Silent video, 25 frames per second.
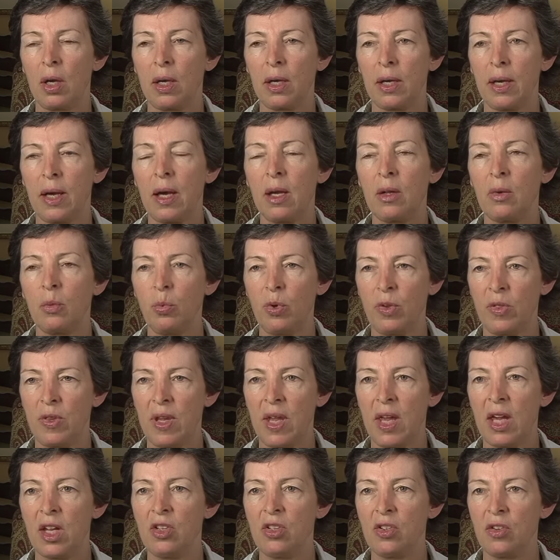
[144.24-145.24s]
cut with
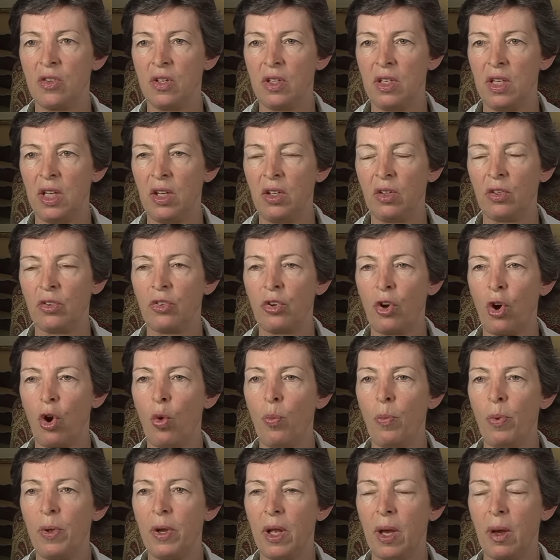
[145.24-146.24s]
the edge of the needle to
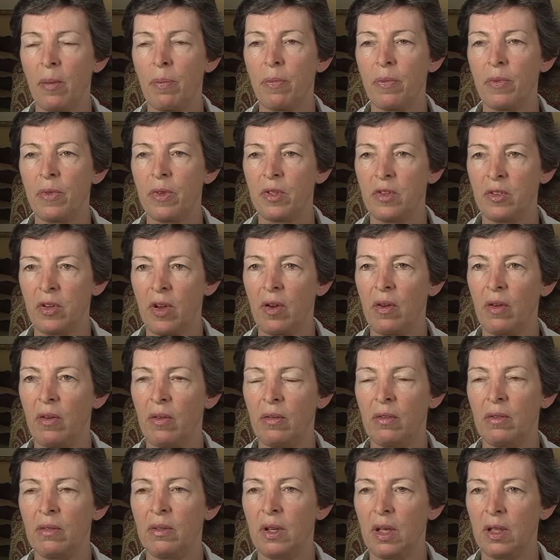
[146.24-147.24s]
open up the
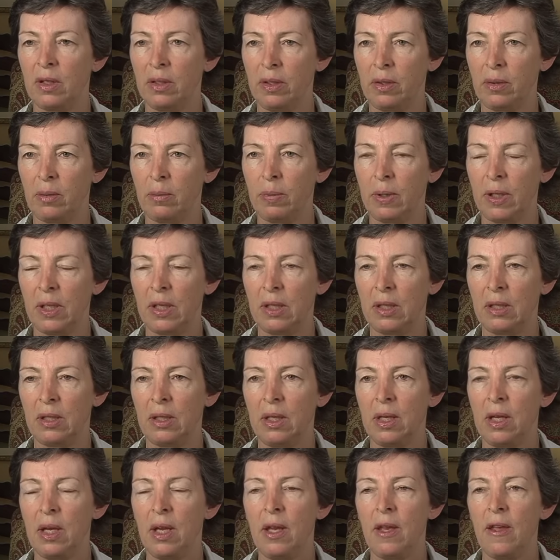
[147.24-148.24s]
tunnel a little bit.
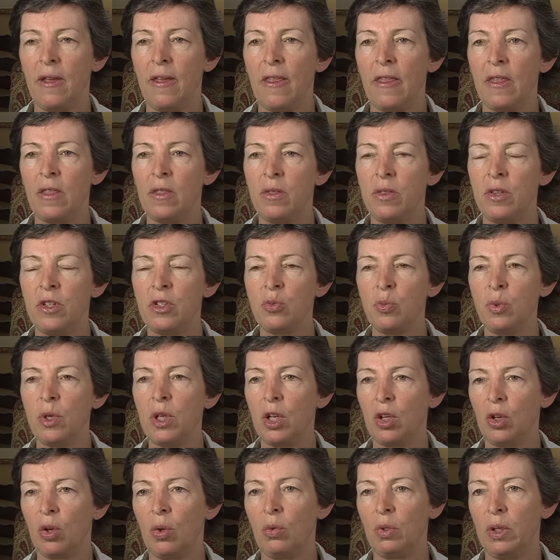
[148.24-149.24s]
This we
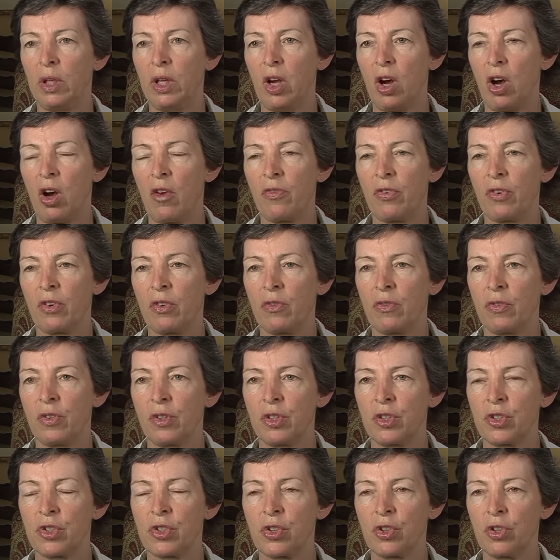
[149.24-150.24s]
can only offer
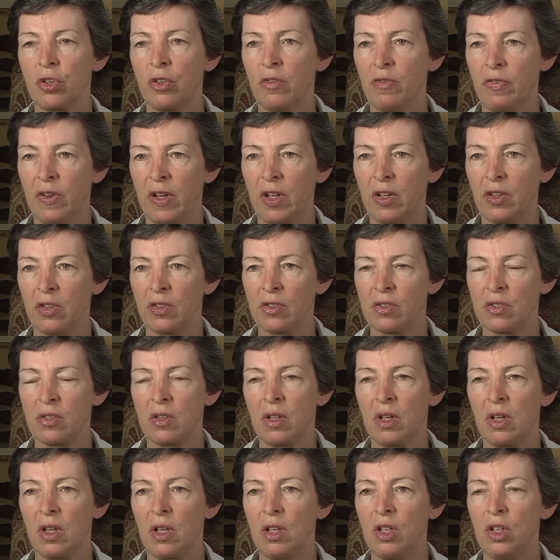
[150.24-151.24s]
for certain fingers,
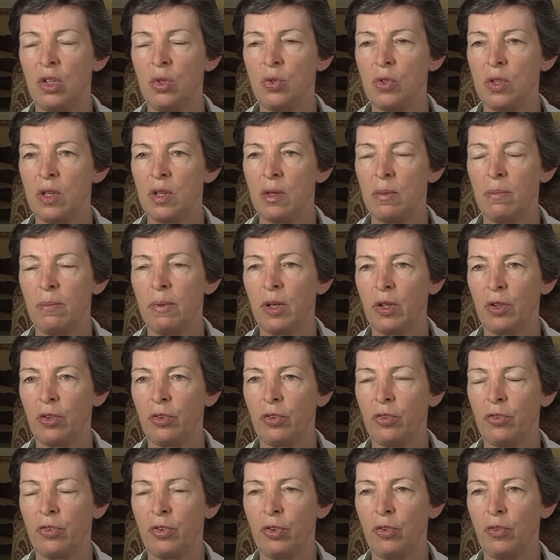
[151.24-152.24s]
usually the middle
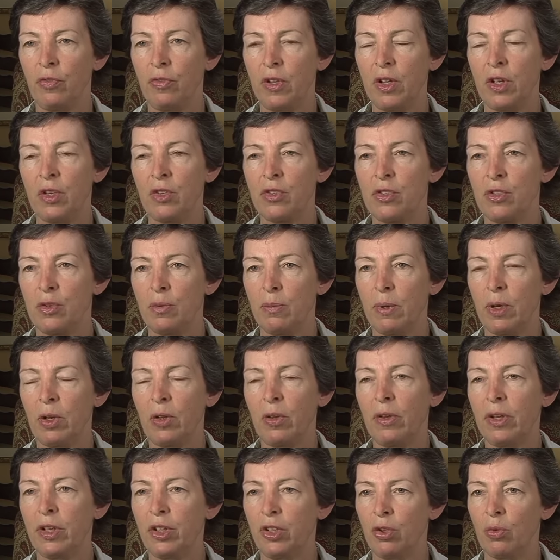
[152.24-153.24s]
two fingers, your
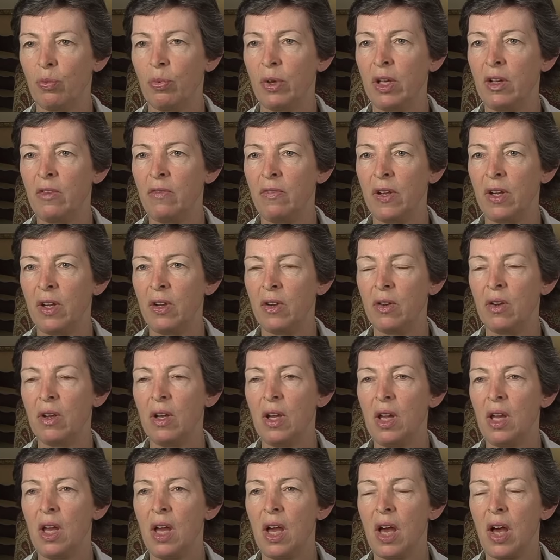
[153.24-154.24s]
middle and your ring finger.
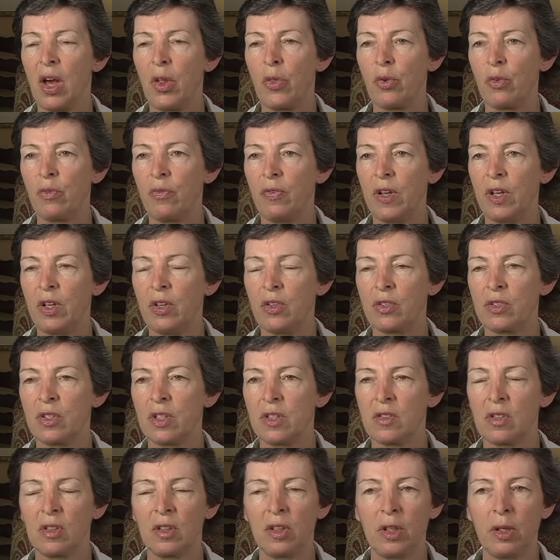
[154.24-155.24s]
Other fingers,
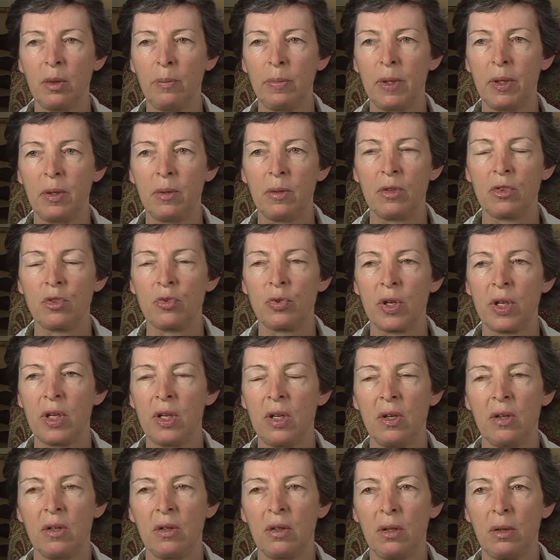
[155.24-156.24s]
it's a little bit
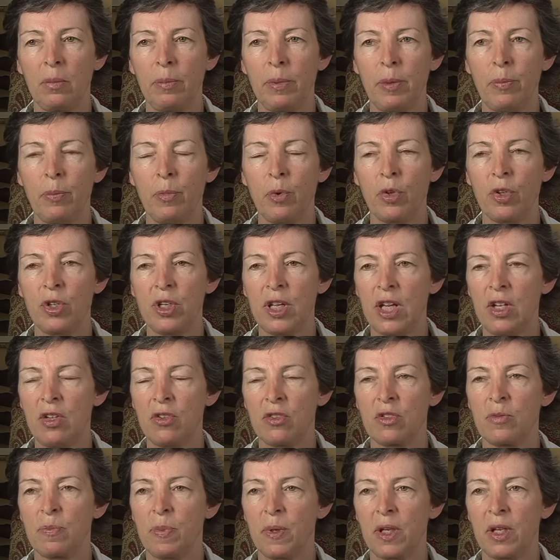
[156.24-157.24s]
trickier, a little bit more
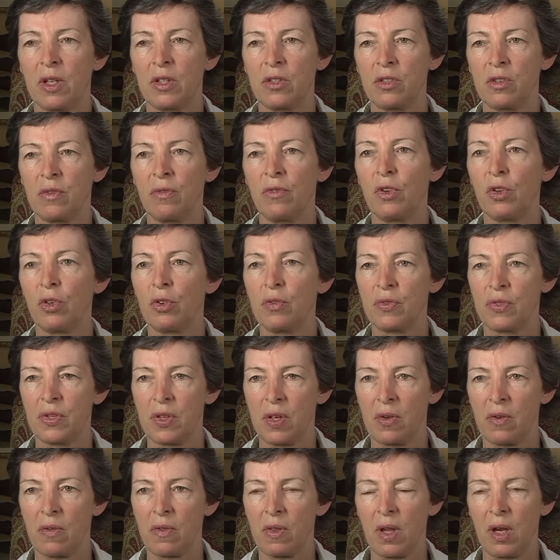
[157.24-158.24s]
dangerous because of nerves
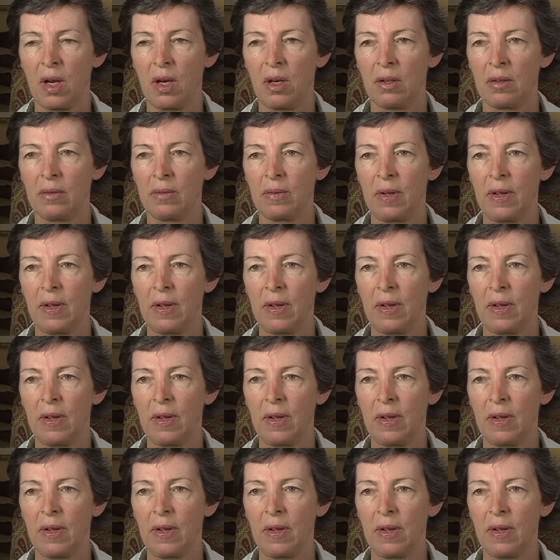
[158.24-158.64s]
that are there.